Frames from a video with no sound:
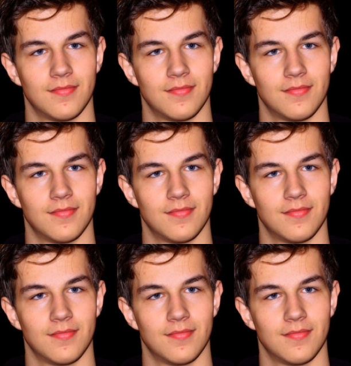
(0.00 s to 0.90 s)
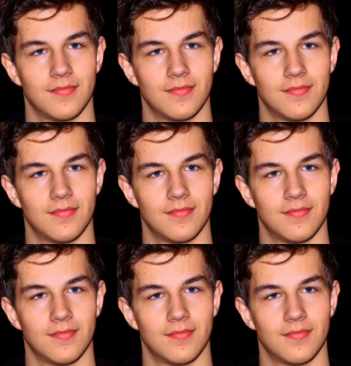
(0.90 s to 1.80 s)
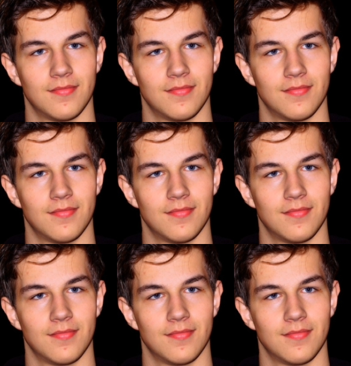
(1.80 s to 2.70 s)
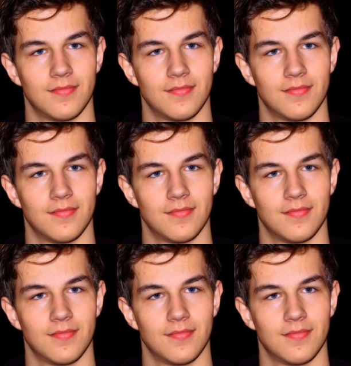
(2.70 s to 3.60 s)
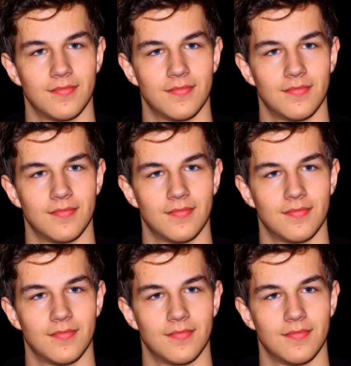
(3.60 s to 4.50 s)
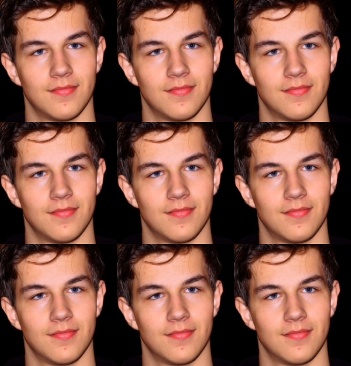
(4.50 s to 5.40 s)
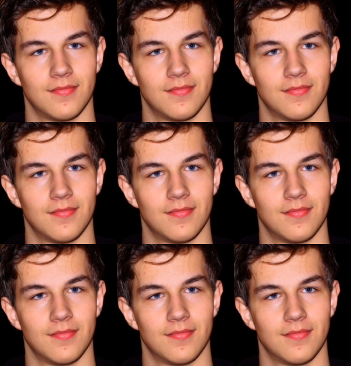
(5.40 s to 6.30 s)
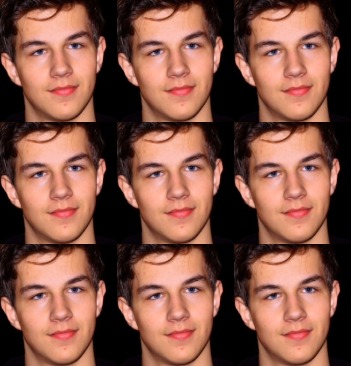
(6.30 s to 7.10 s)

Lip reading: This is a still picture; no speech is visible.